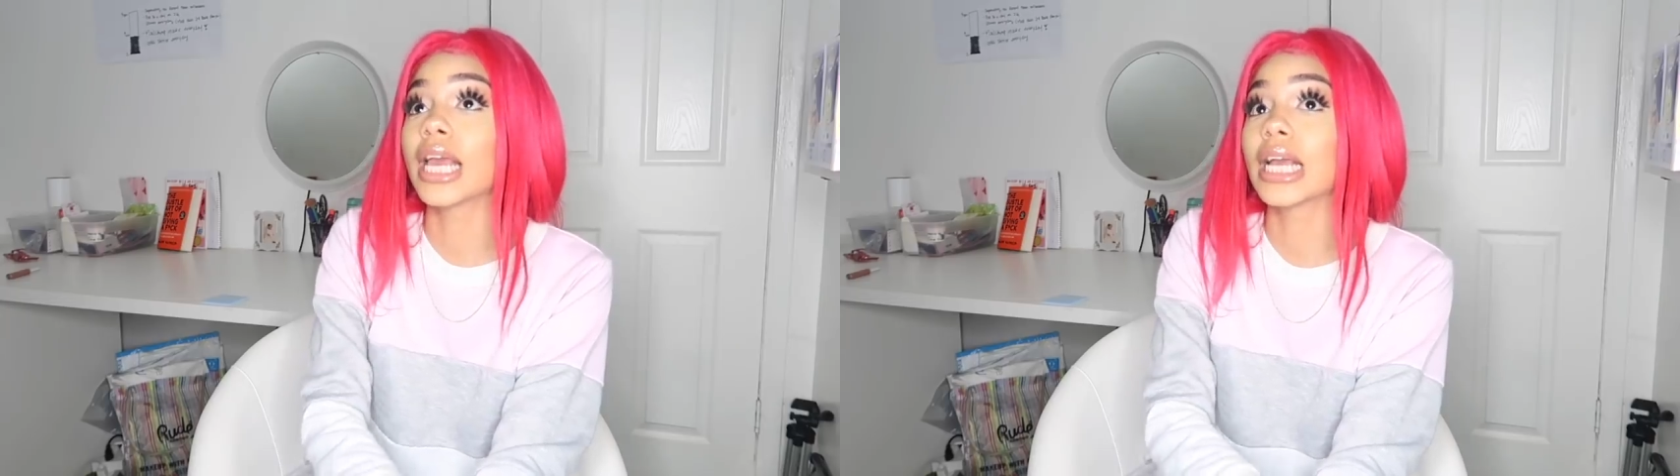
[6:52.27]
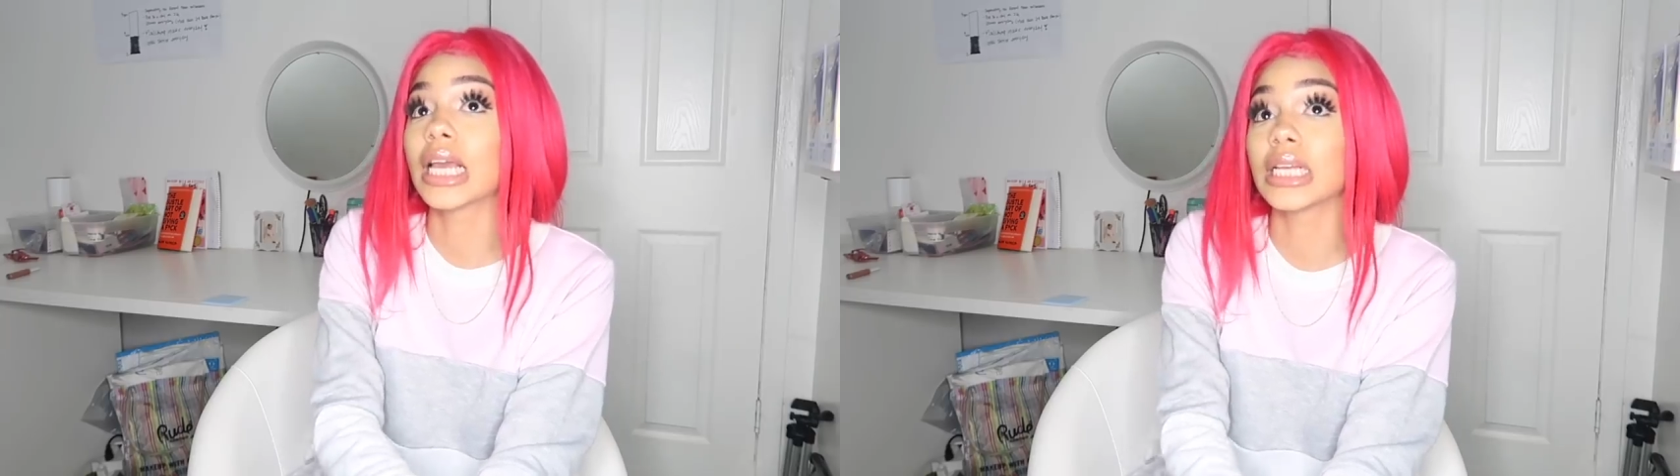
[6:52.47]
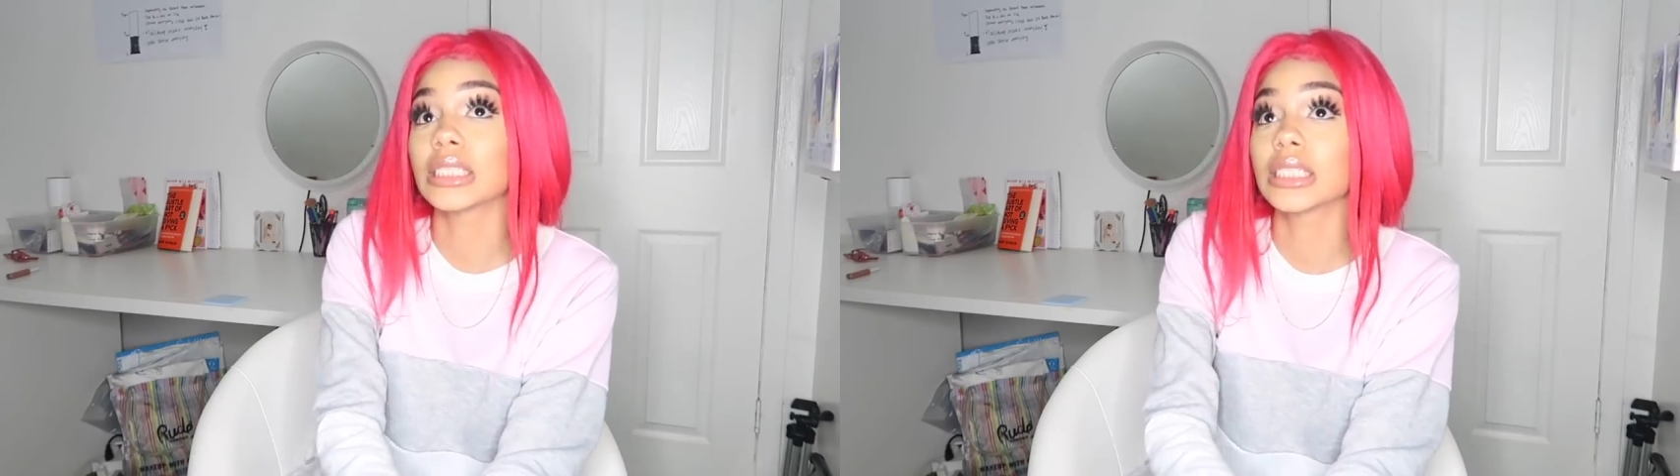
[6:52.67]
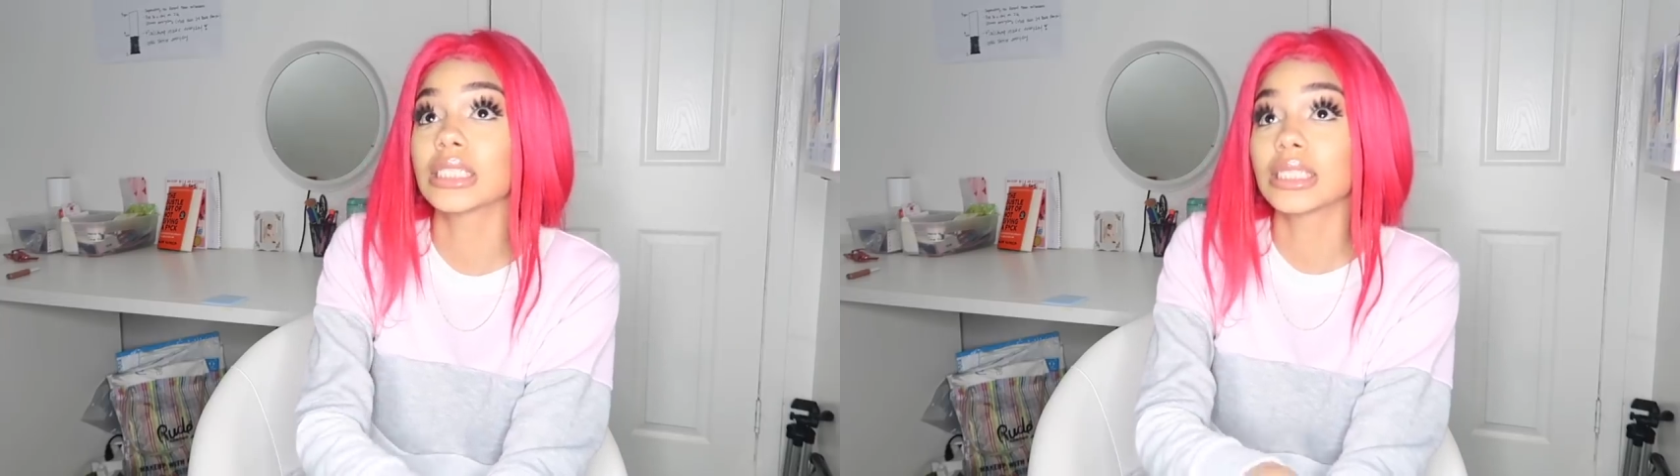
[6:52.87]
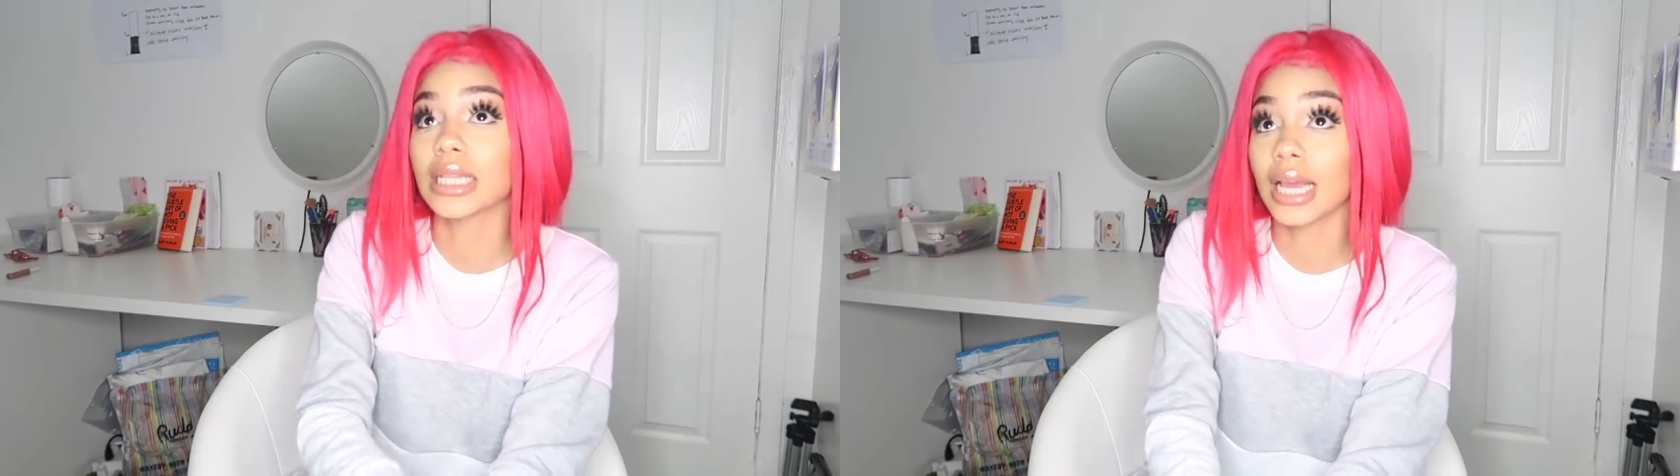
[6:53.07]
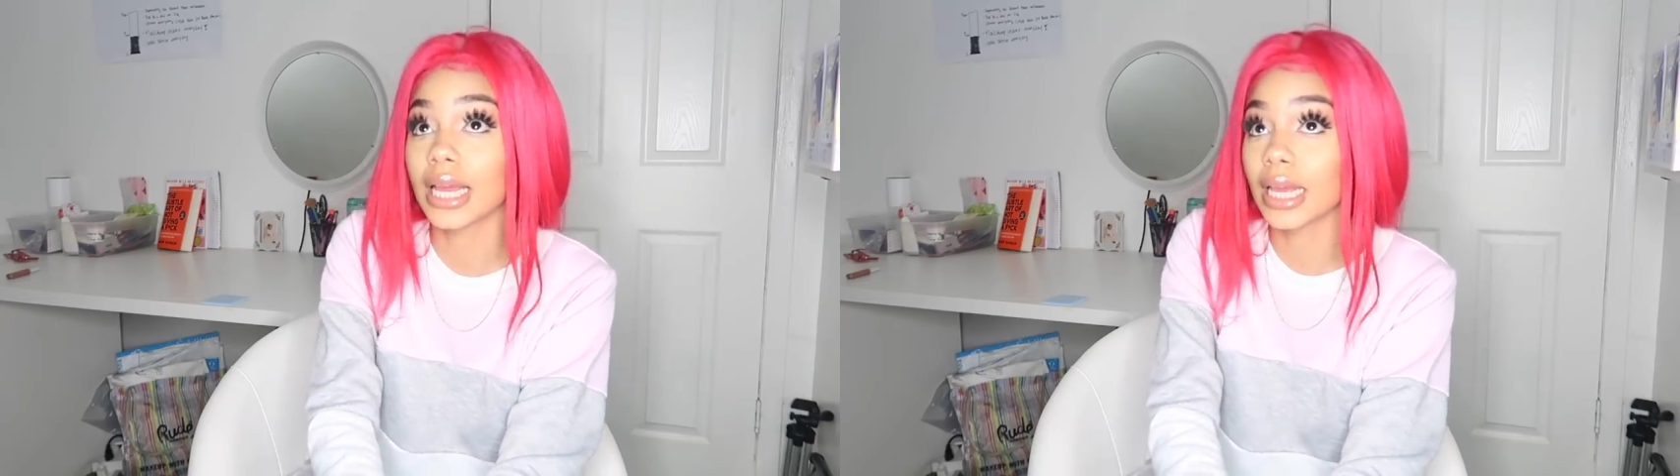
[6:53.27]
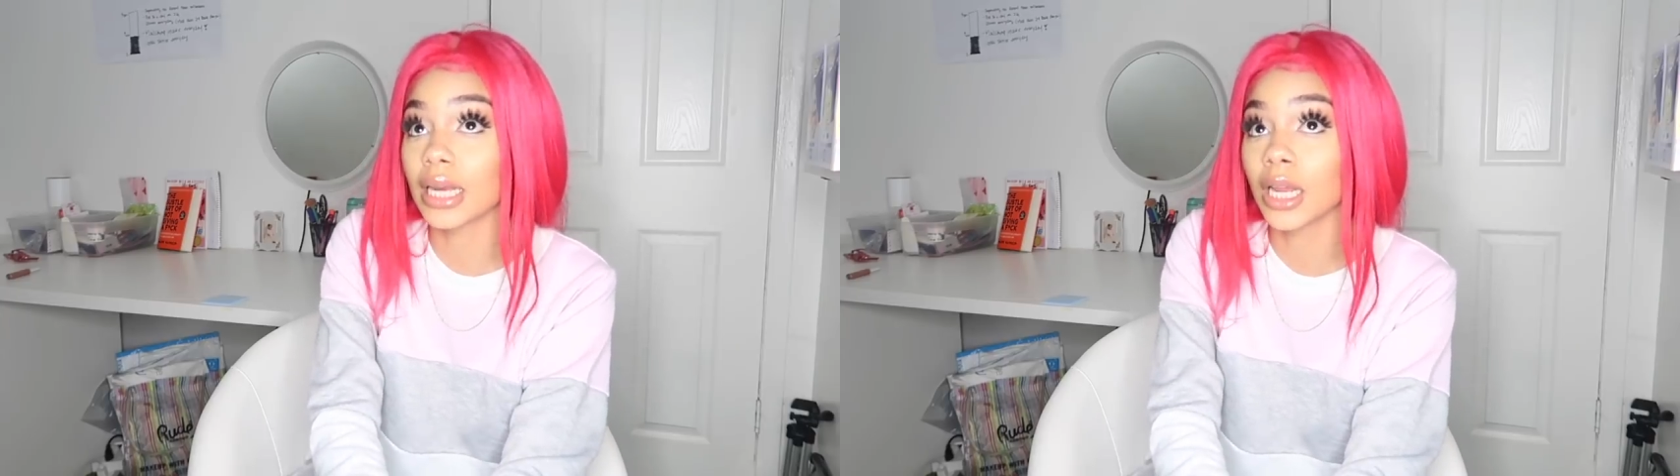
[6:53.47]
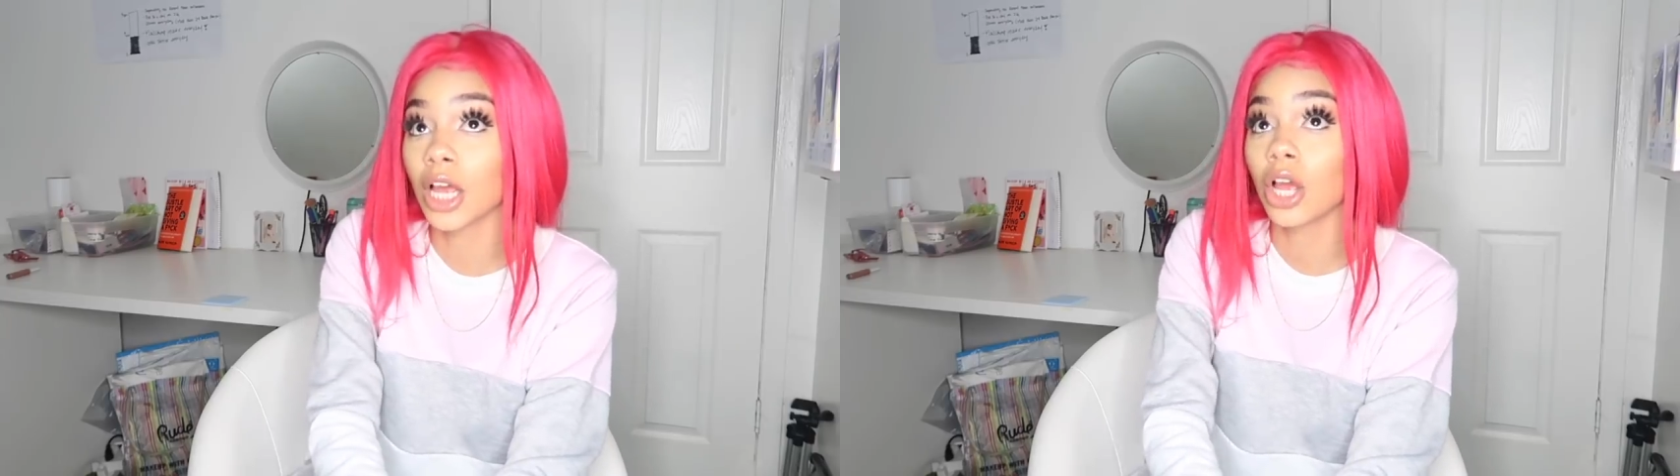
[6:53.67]
and can
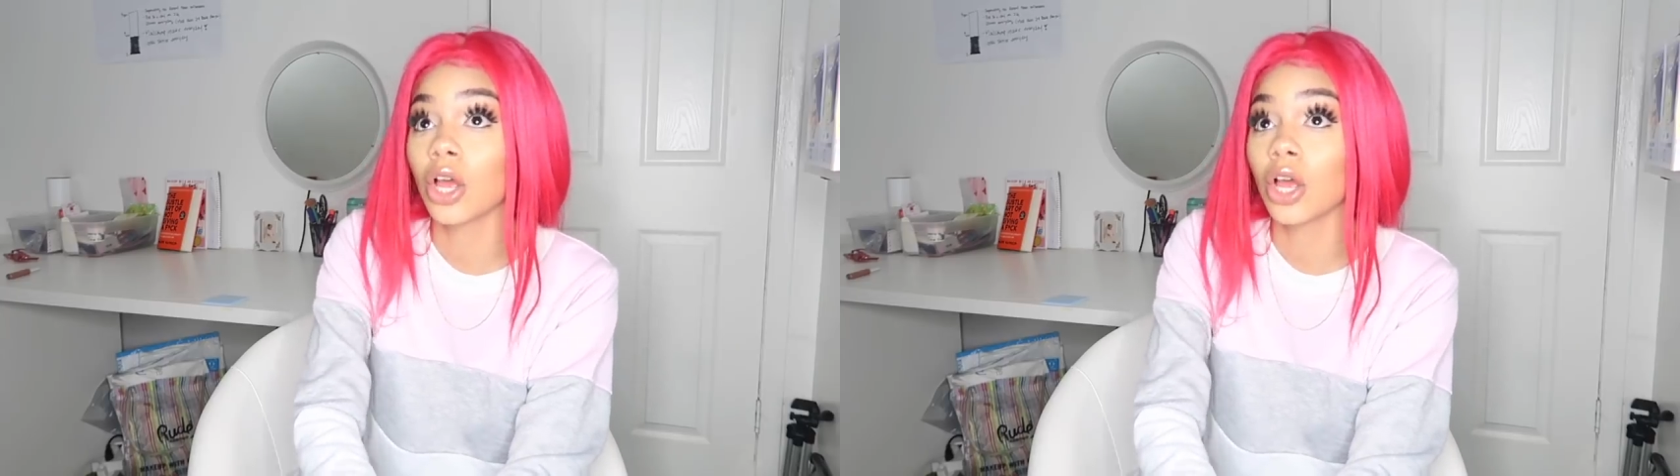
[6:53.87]
sustain